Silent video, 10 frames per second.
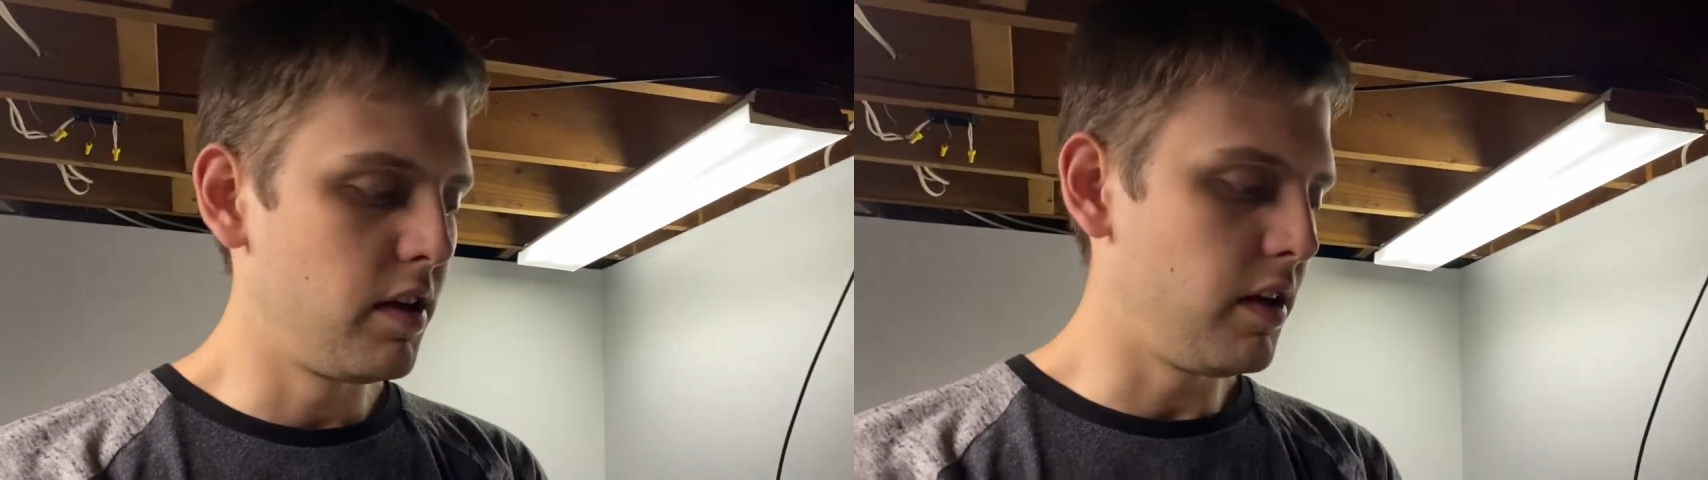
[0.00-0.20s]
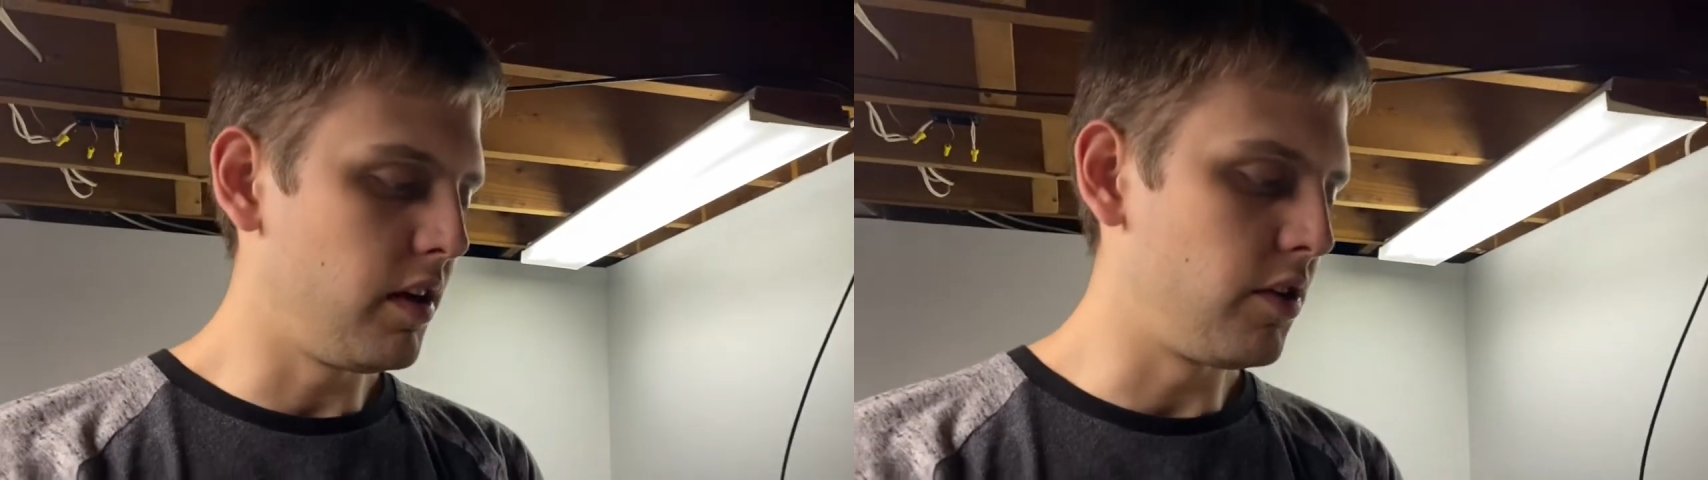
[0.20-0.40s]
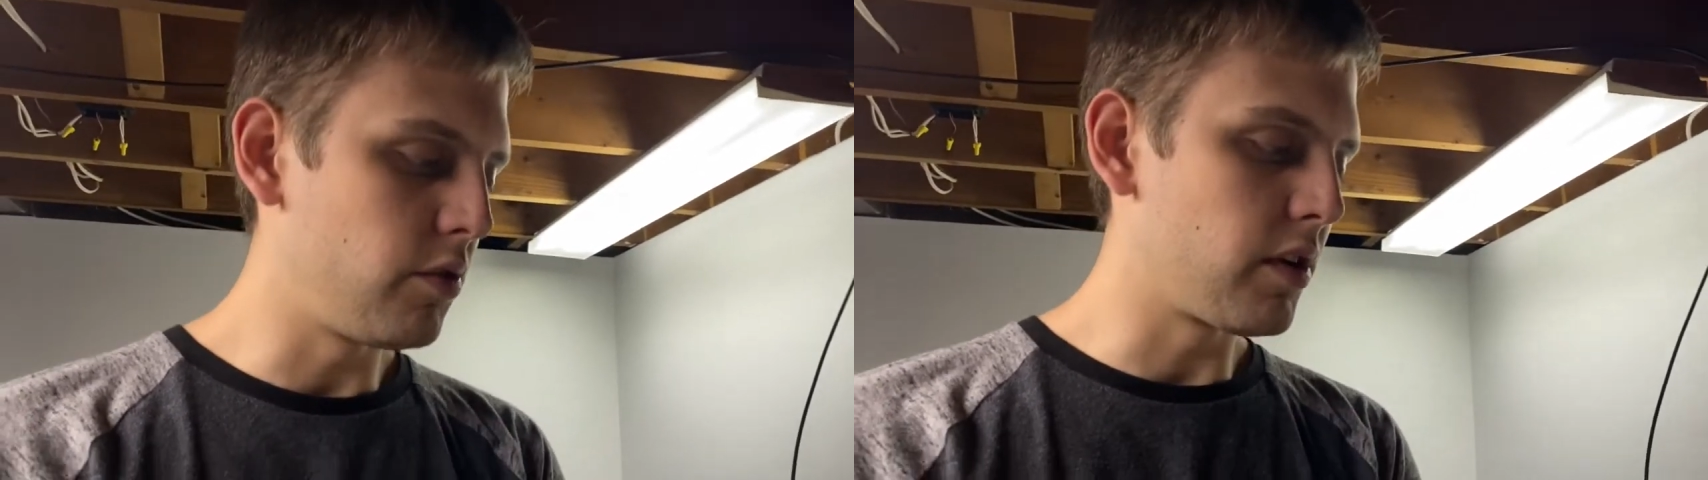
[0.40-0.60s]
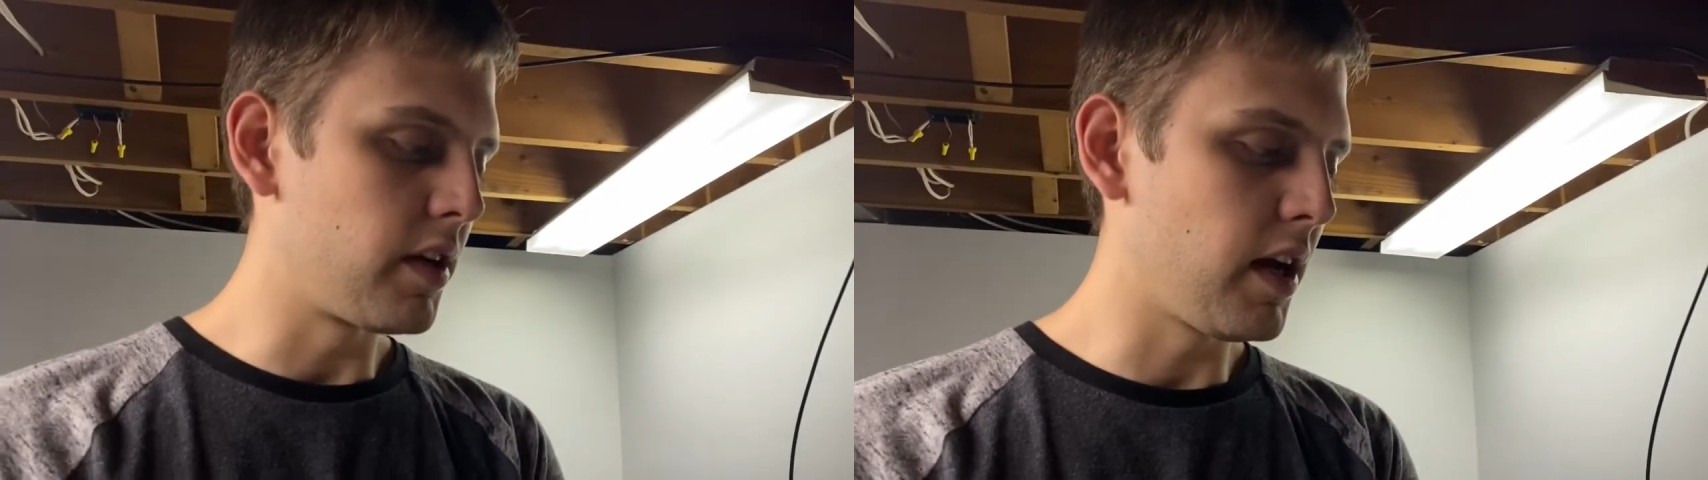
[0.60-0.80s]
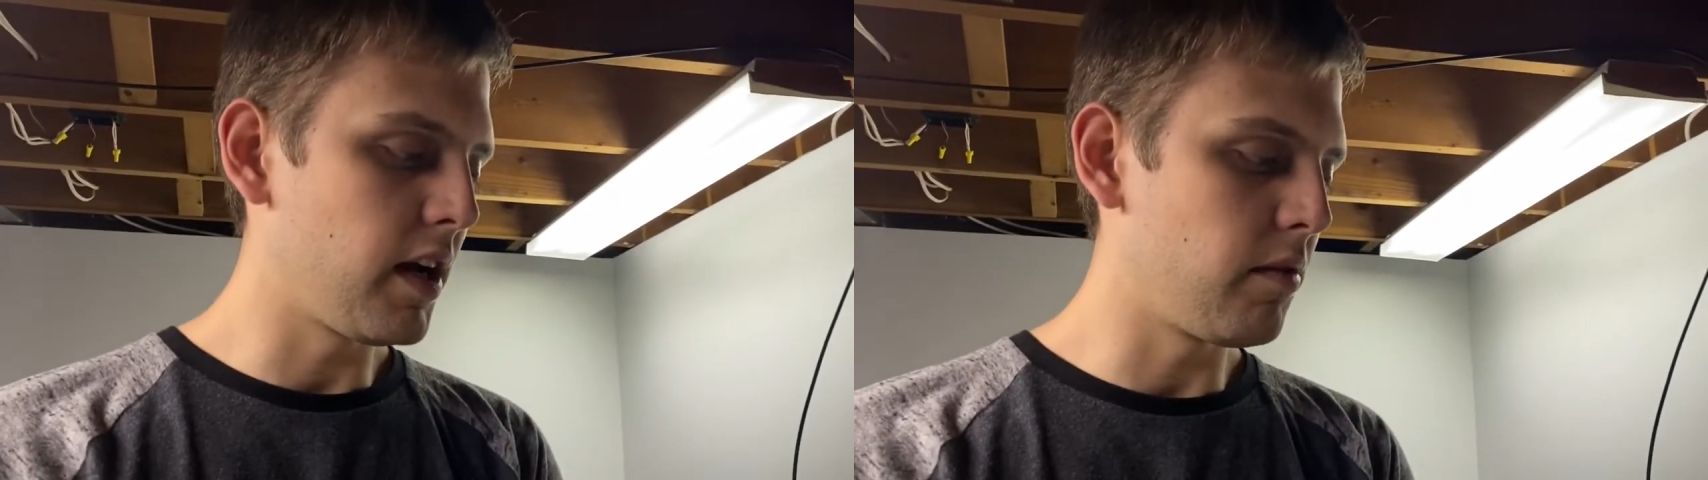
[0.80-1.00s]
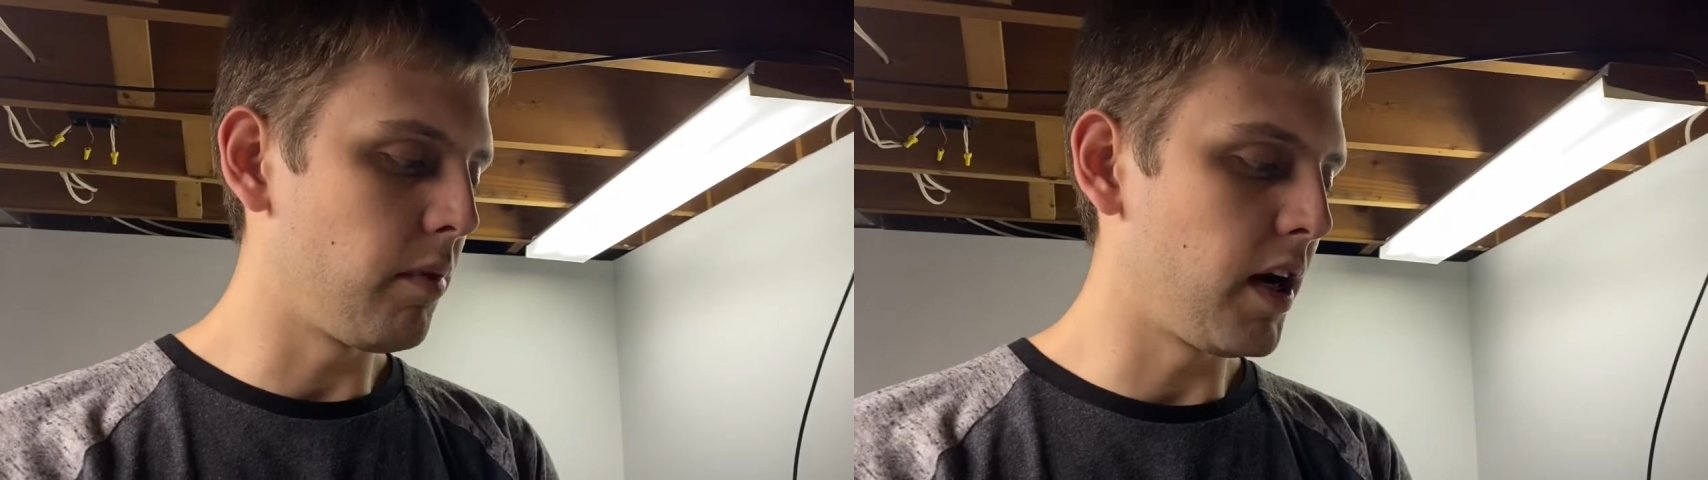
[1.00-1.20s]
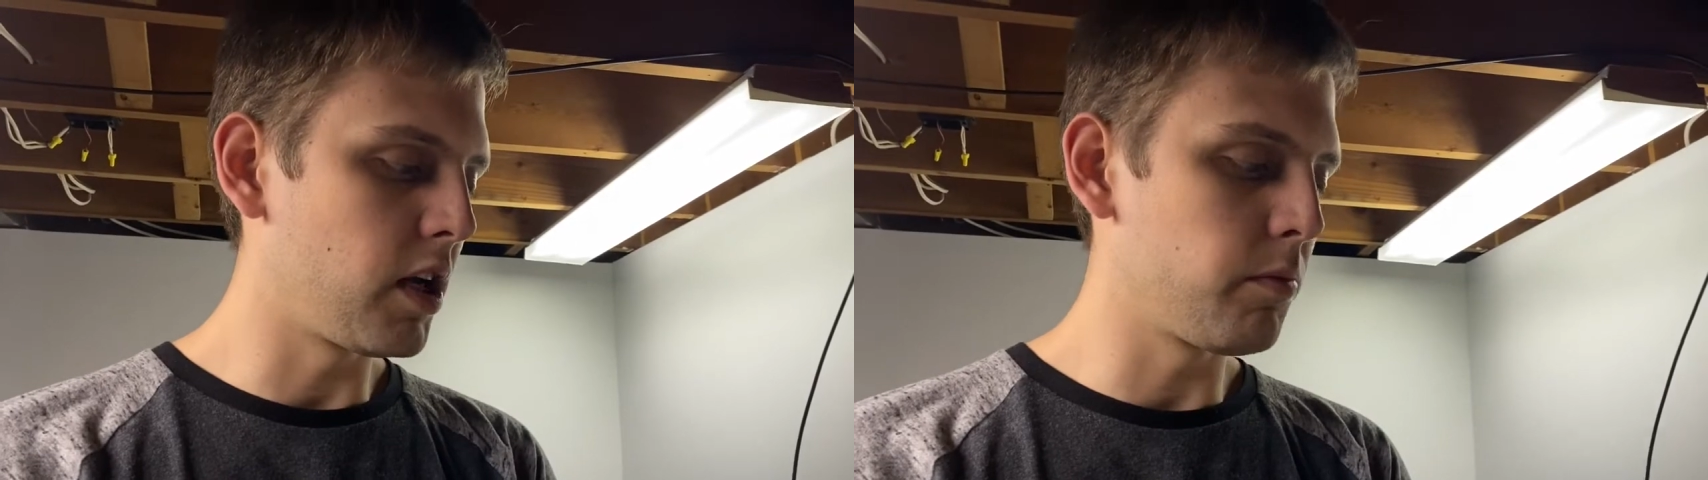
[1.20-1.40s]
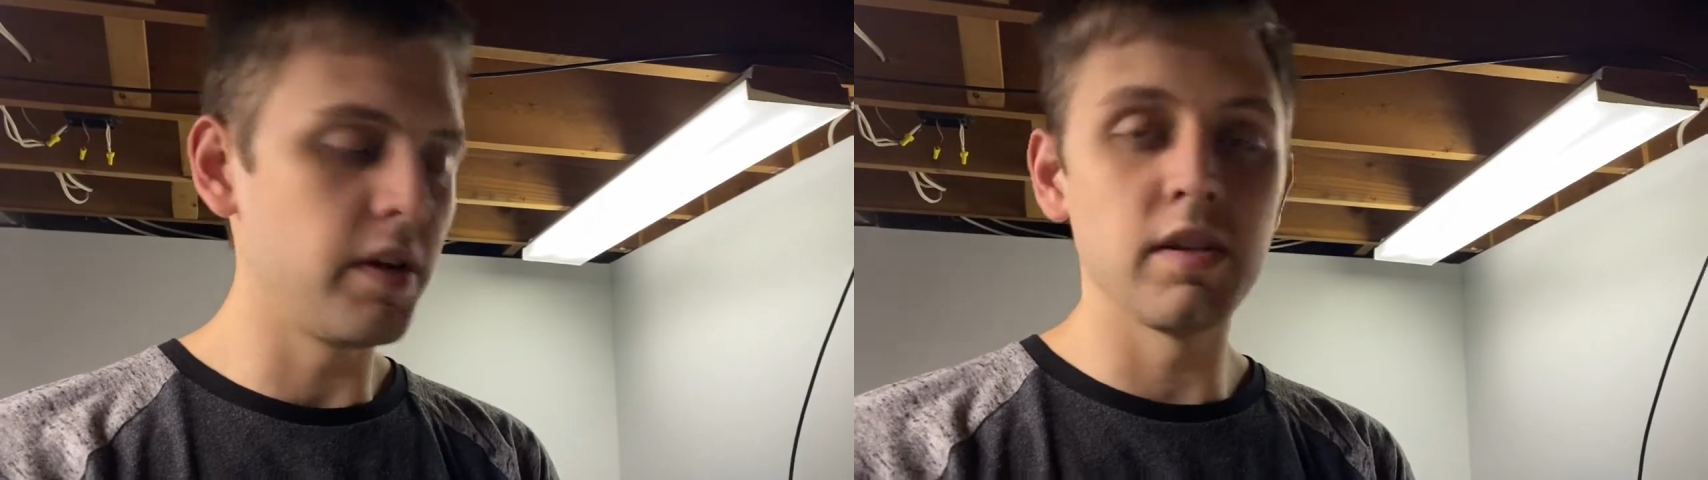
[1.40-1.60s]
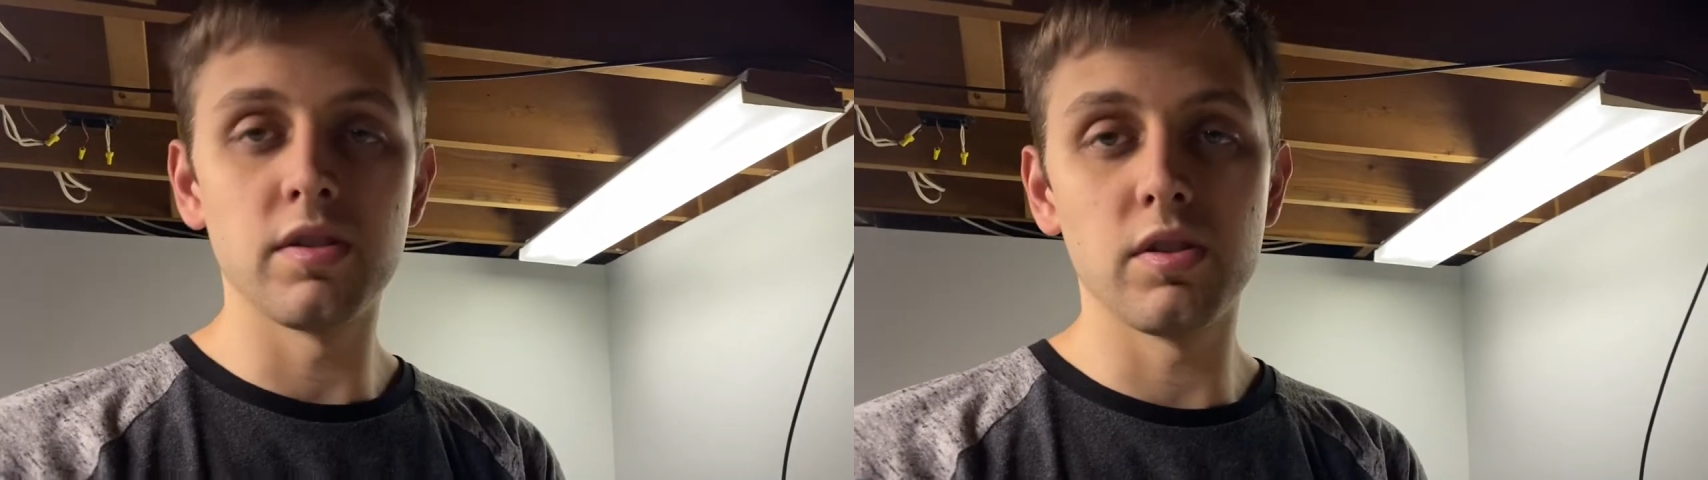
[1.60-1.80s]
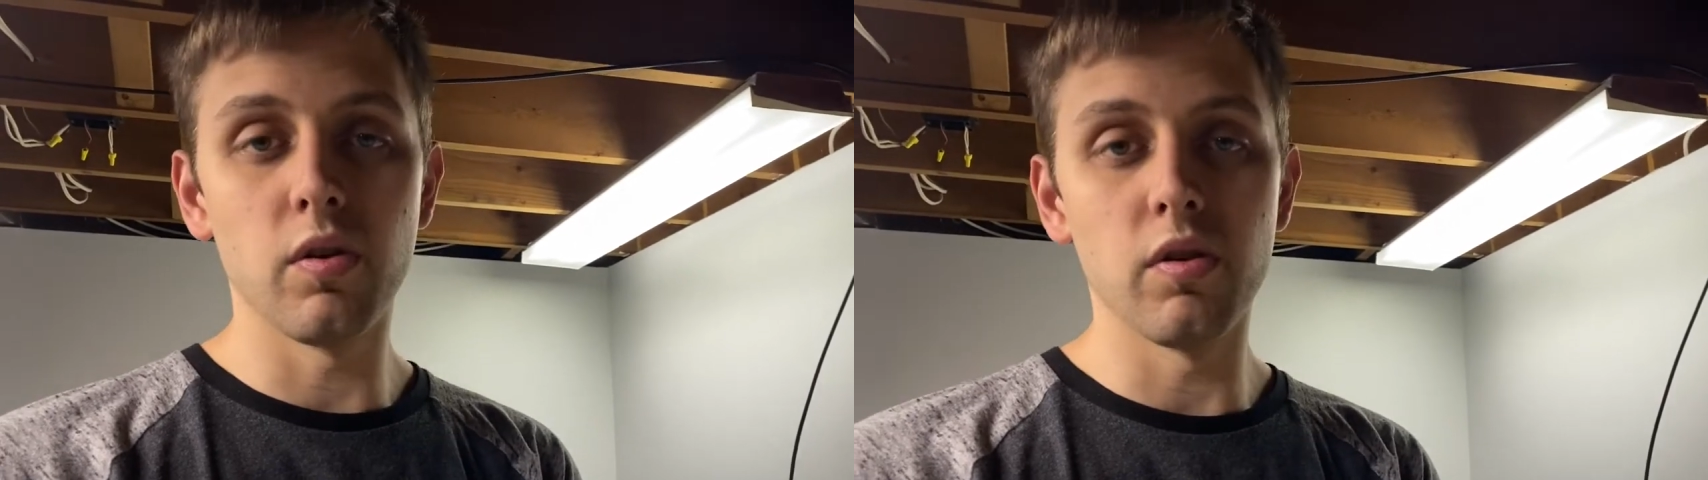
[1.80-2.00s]
and you could not buy them in
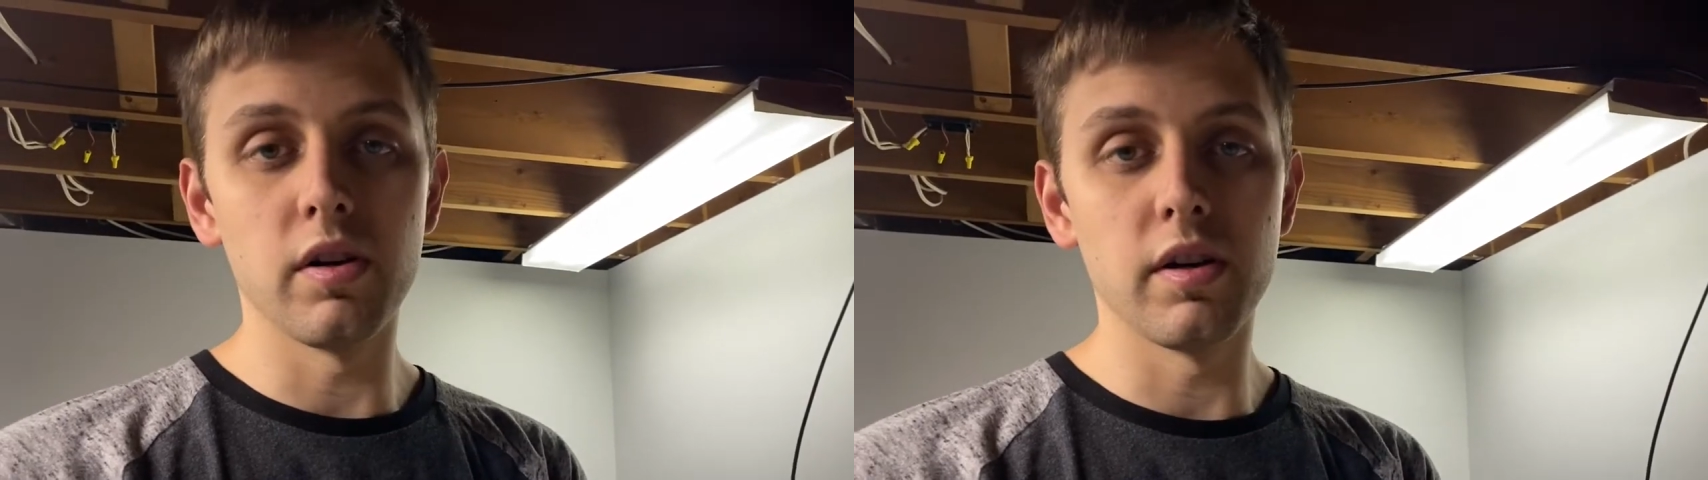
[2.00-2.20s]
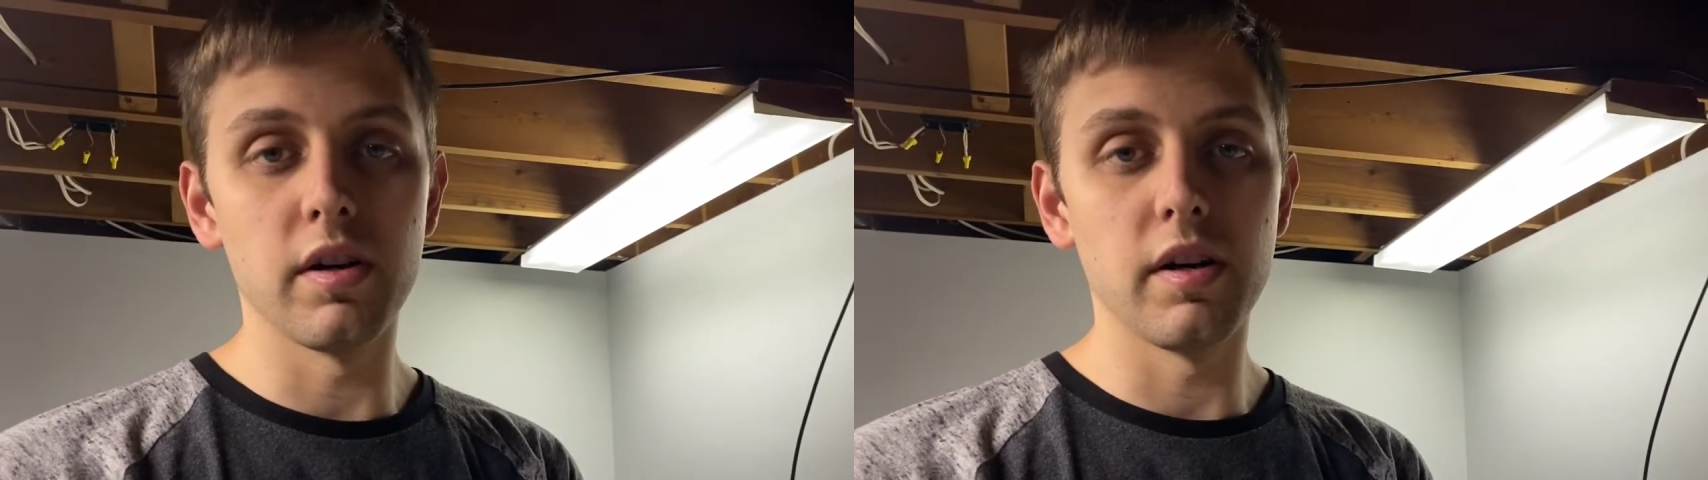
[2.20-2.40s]
store